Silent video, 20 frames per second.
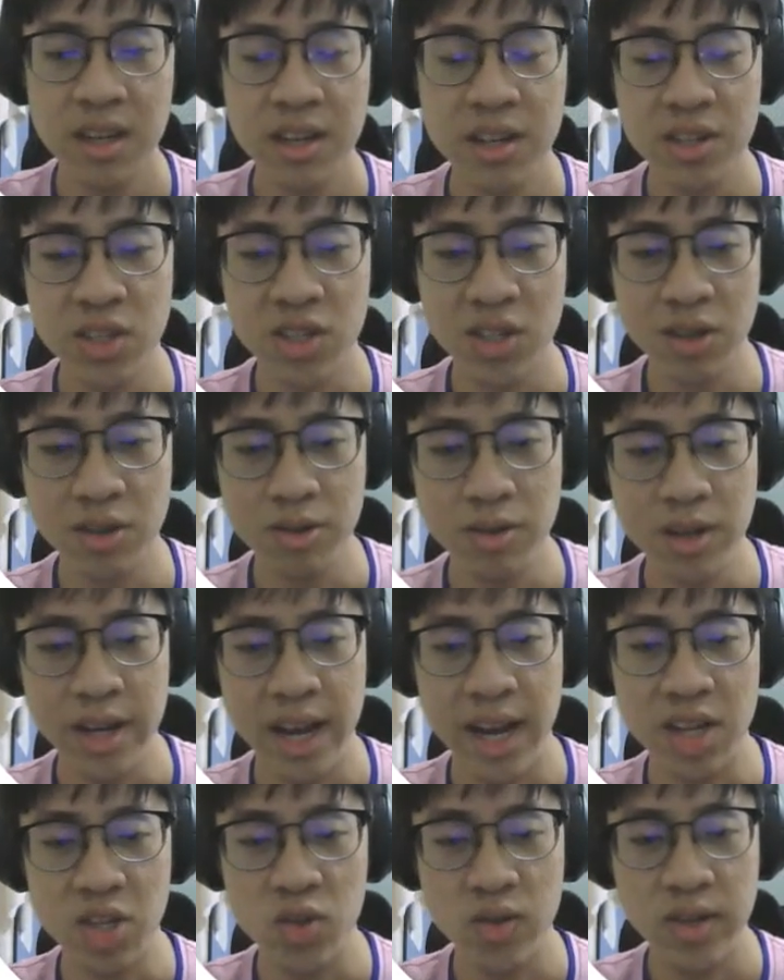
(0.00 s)
So
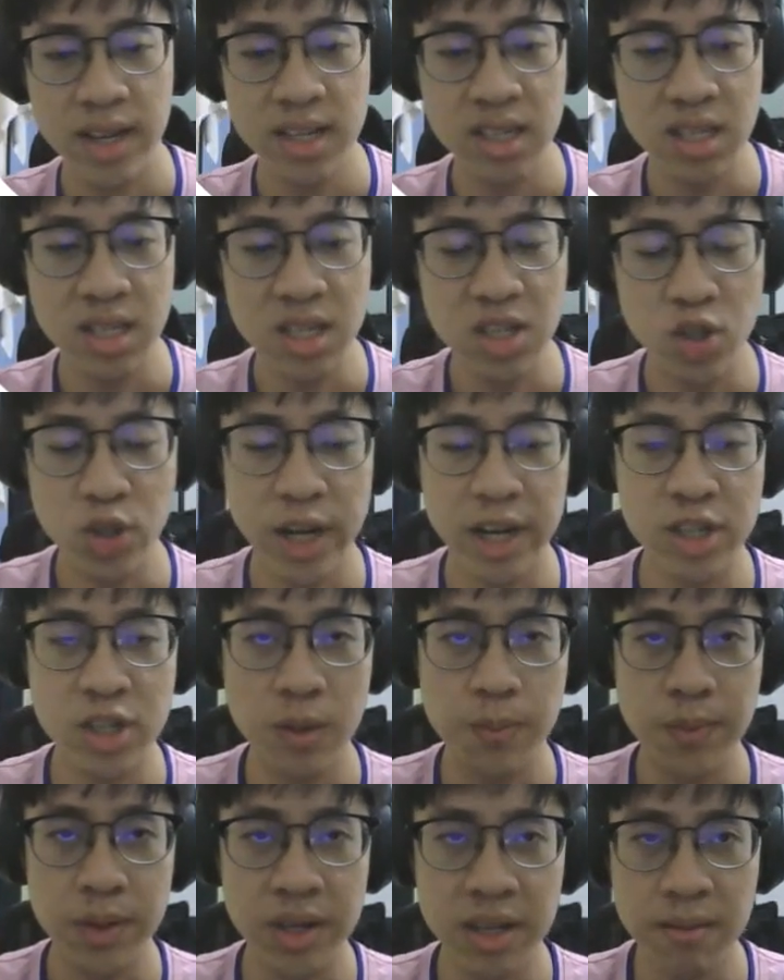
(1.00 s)
as you can see,
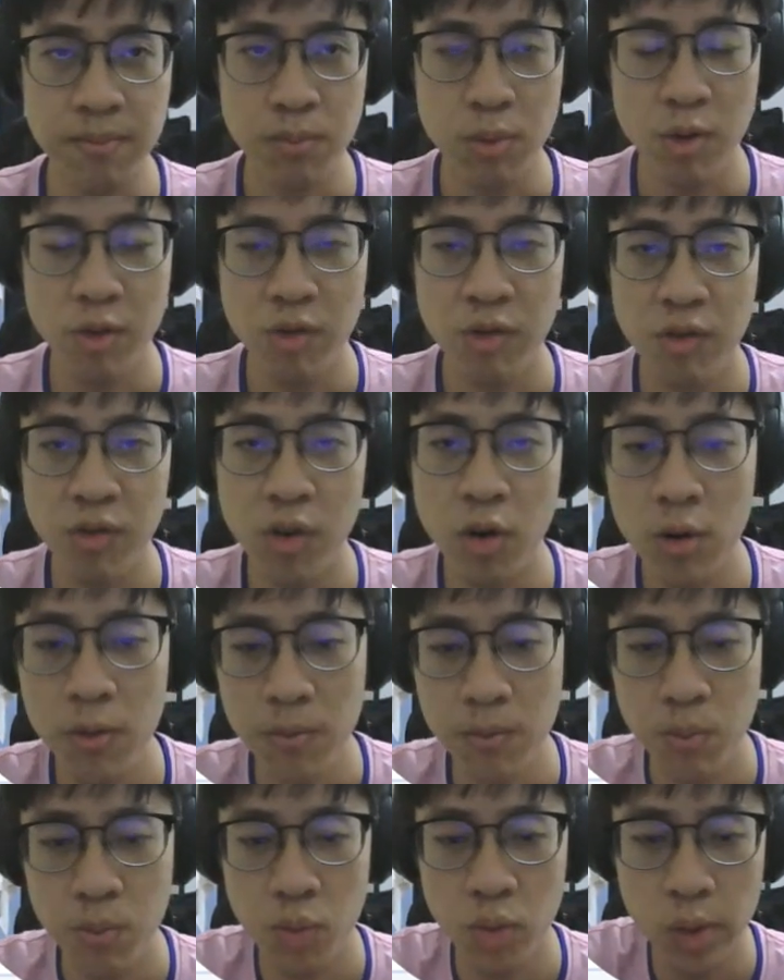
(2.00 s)
ChatGPT
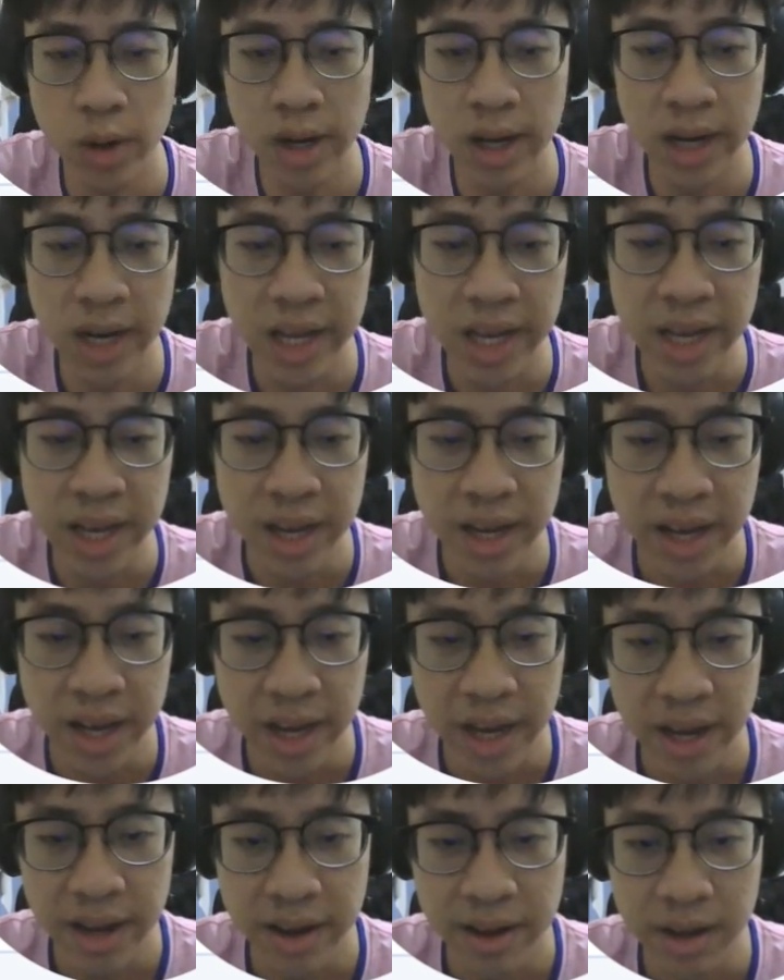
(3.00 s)
performed poorly
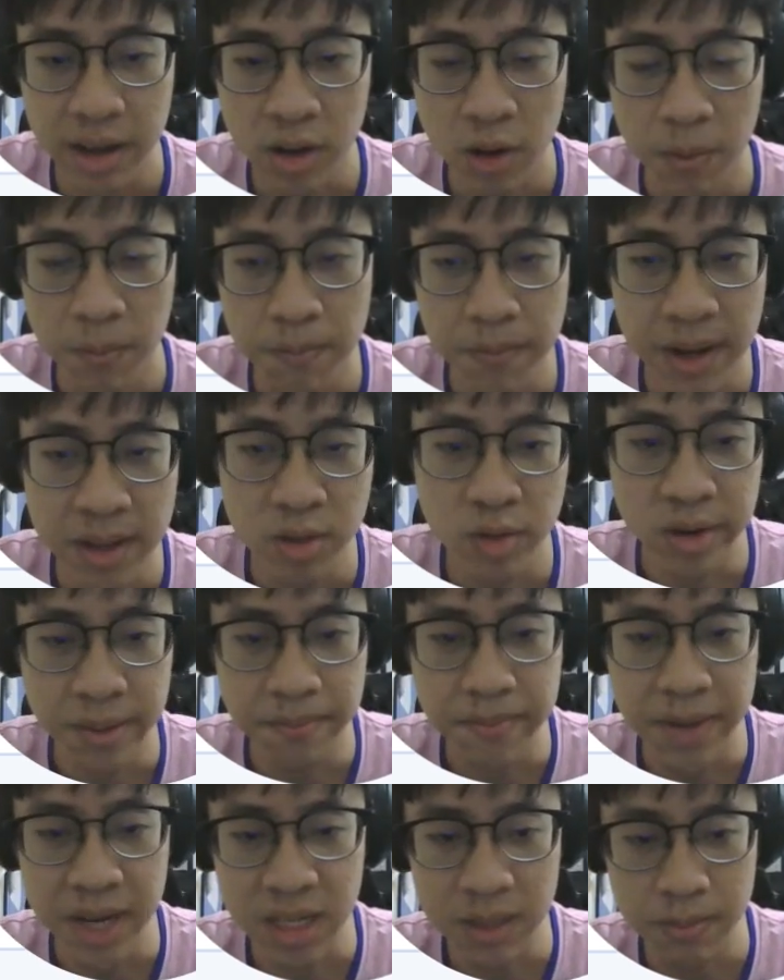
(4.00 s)
compared to the
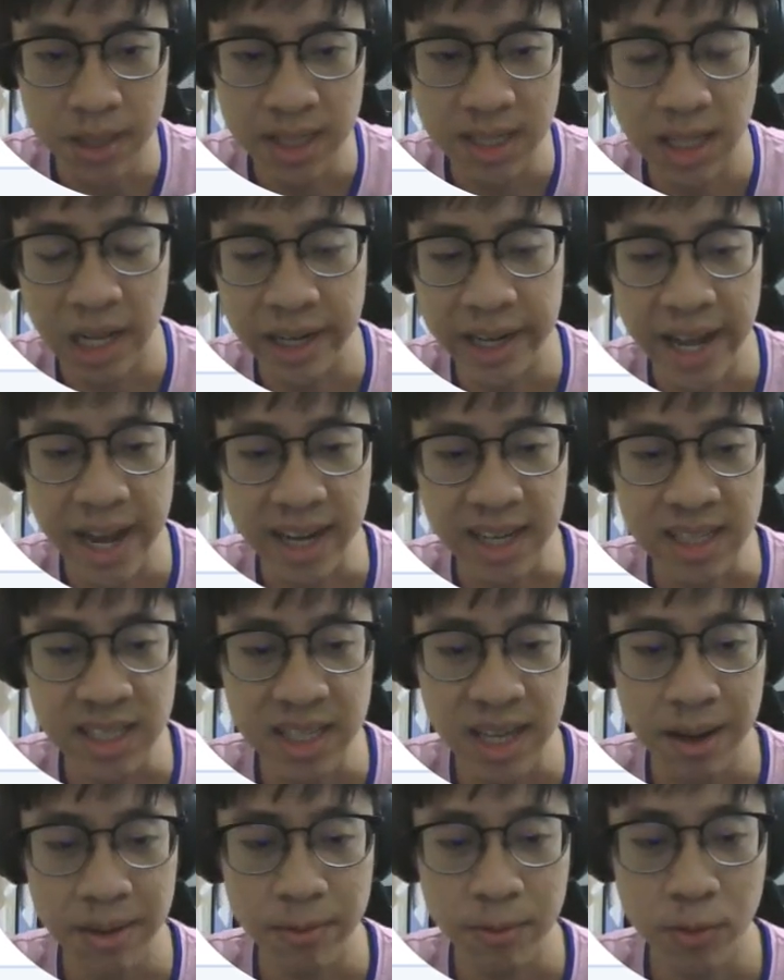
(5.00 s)
best baseline,
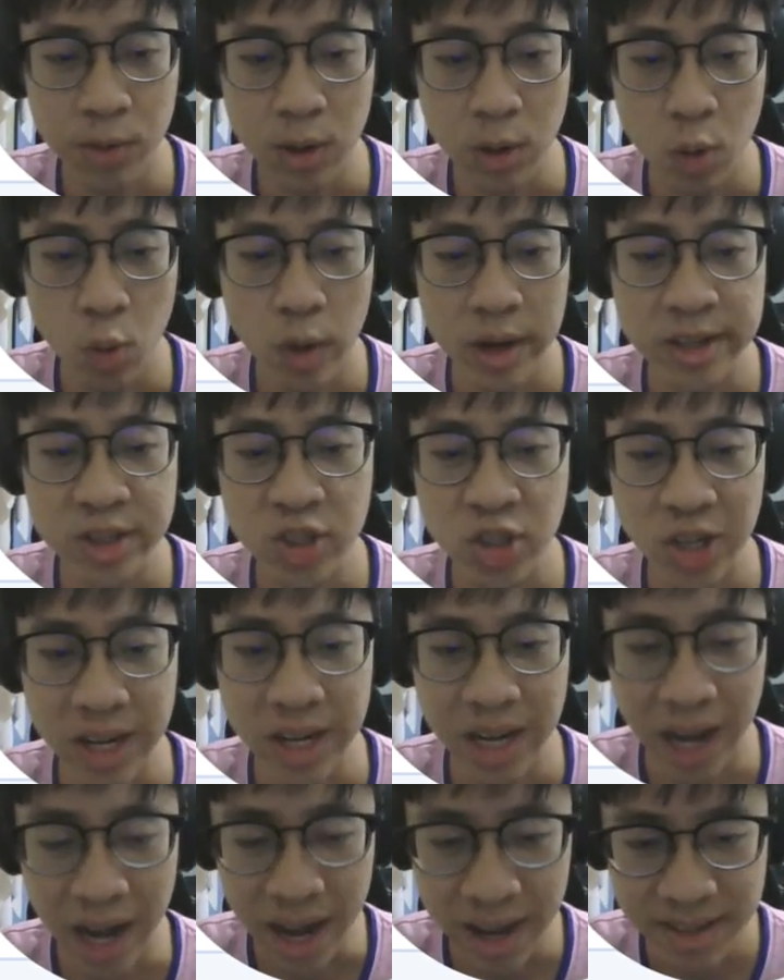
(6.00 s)
except for question
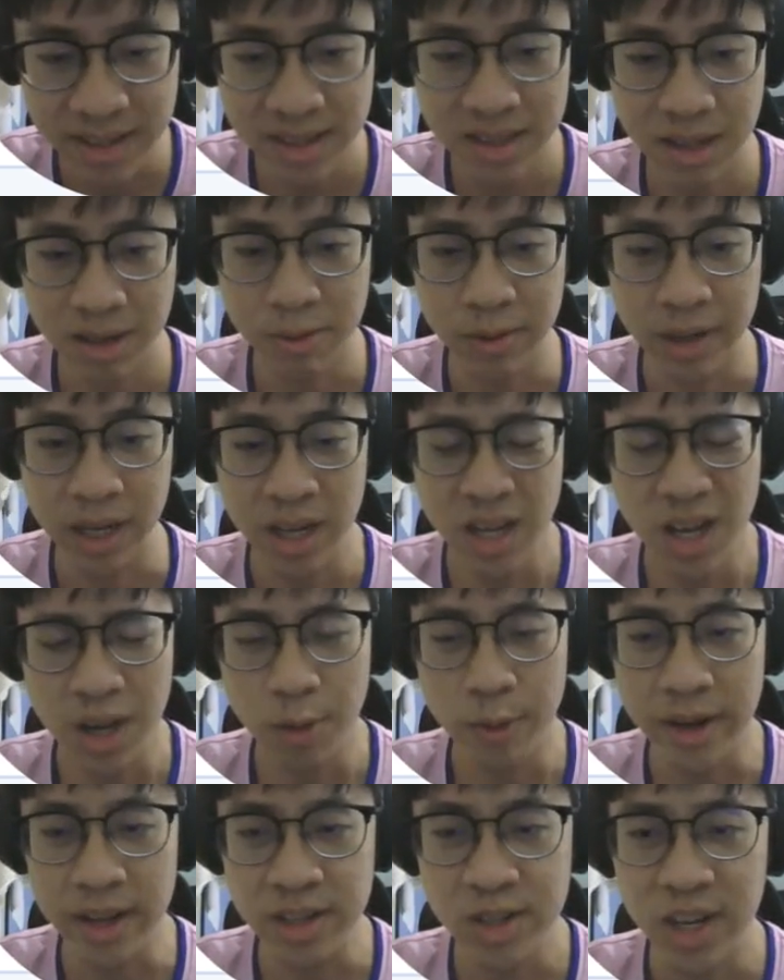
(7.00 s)
answering,
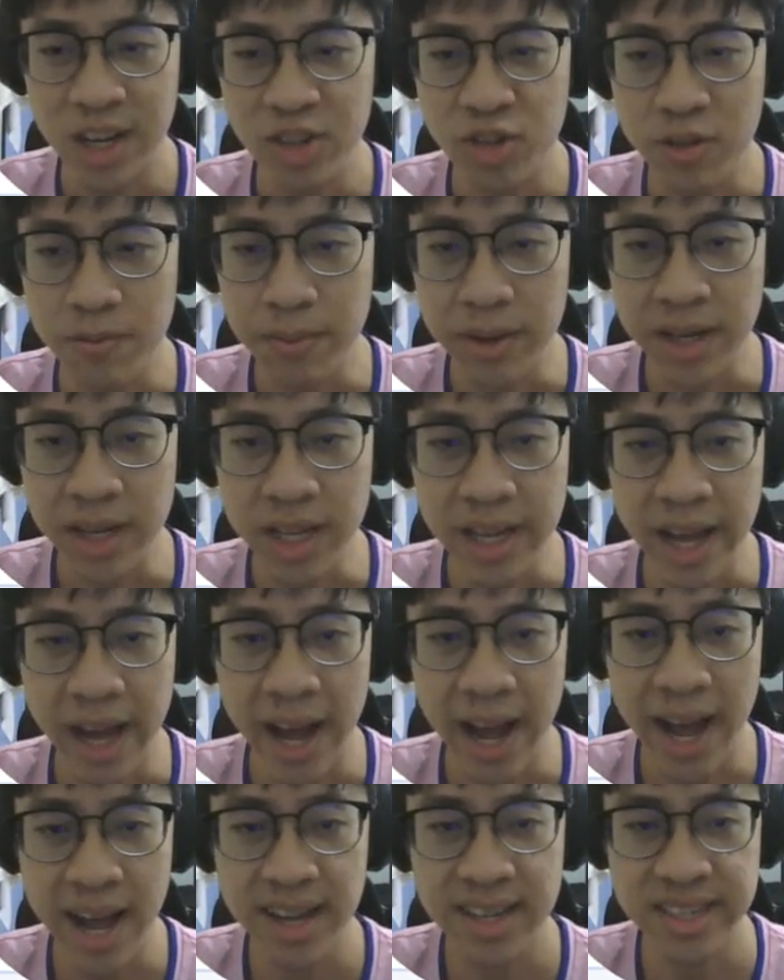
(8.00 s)
where ChatGPT
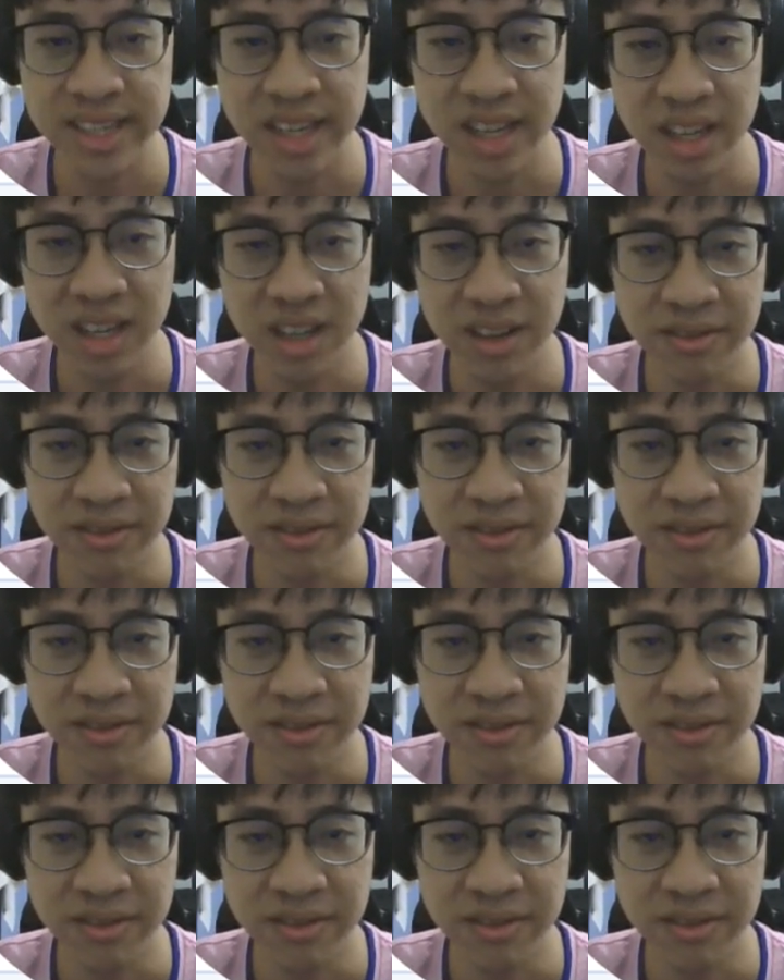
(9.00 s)
has a